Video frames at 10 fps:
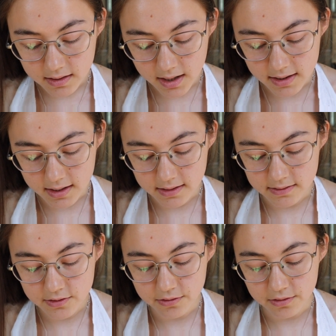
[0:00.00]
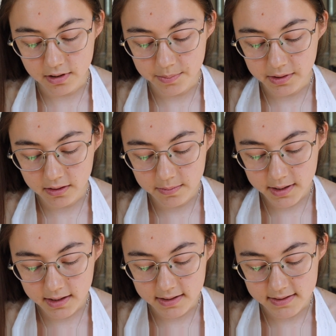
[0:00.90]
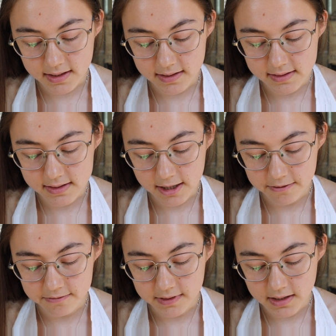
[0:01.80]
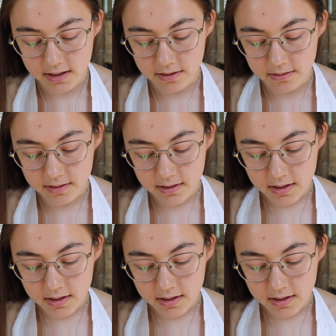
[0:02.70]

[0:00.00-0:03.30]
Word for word: and then scroll up a little bit and say save video